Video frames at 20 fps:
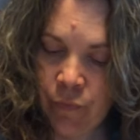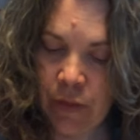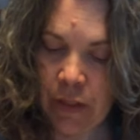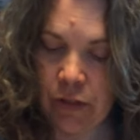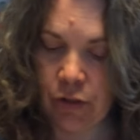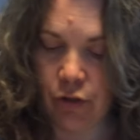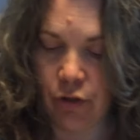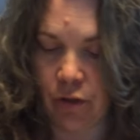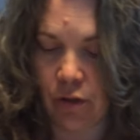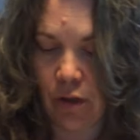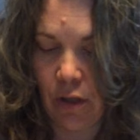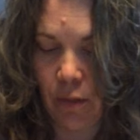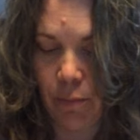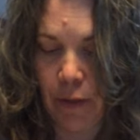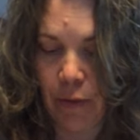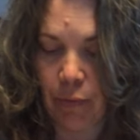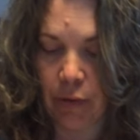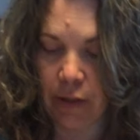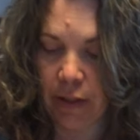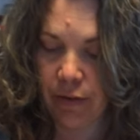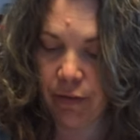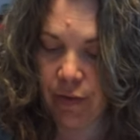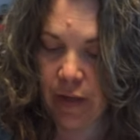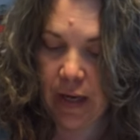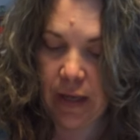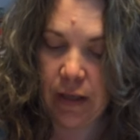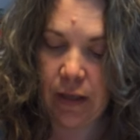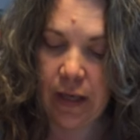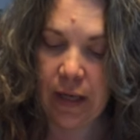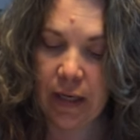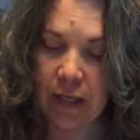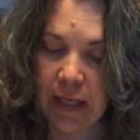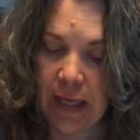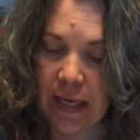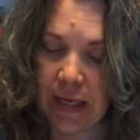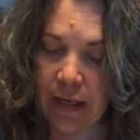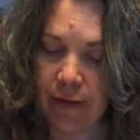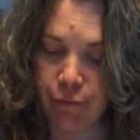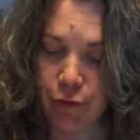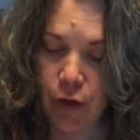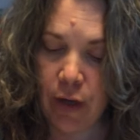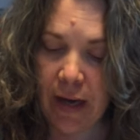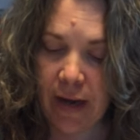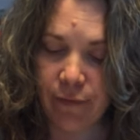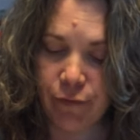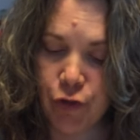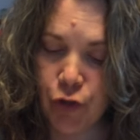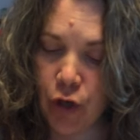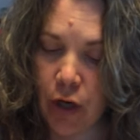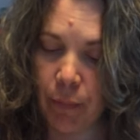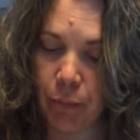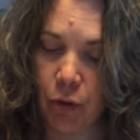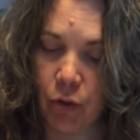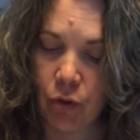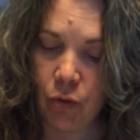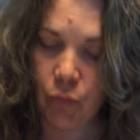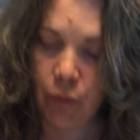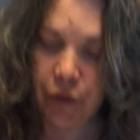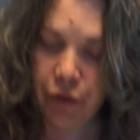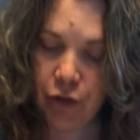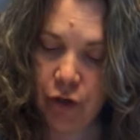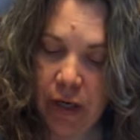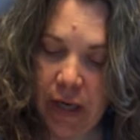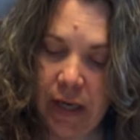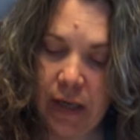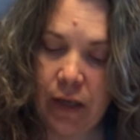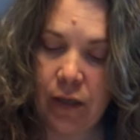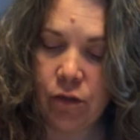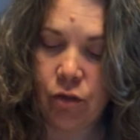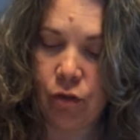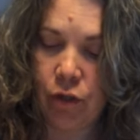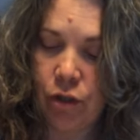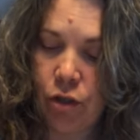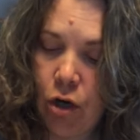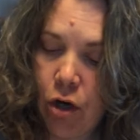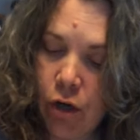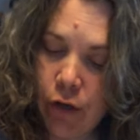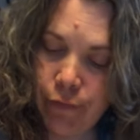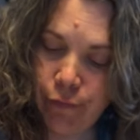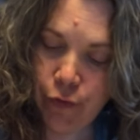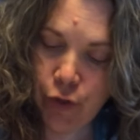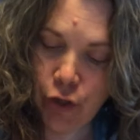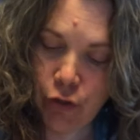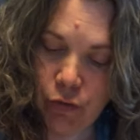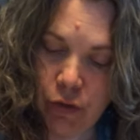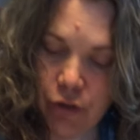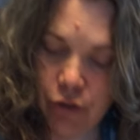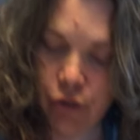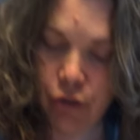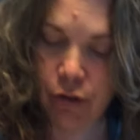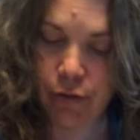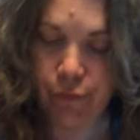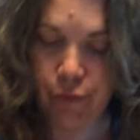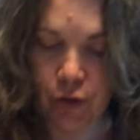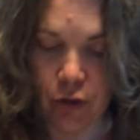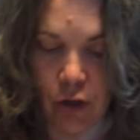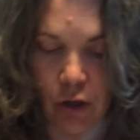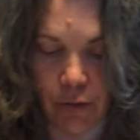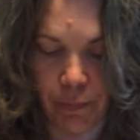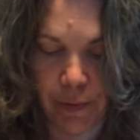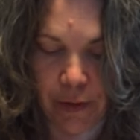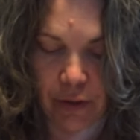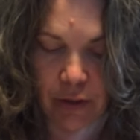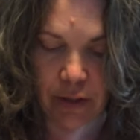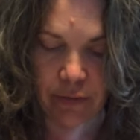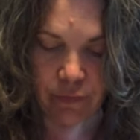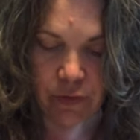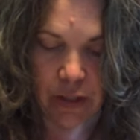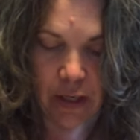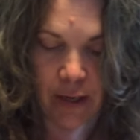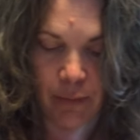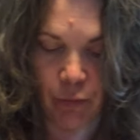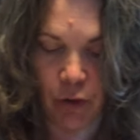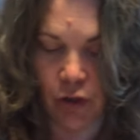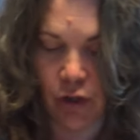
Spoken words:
It's just going to be really thick. And again, if you have trouble with your hands or it's hard for you to stir for a long period of time,